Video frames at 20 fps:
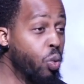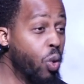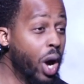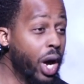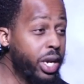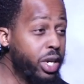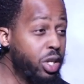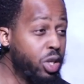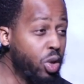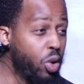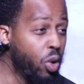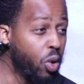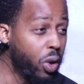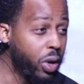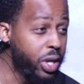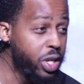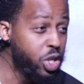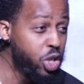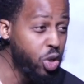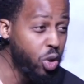What
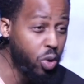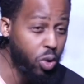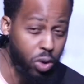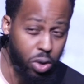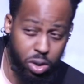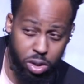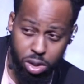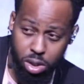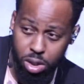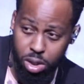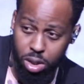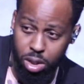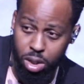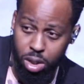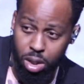door is yours?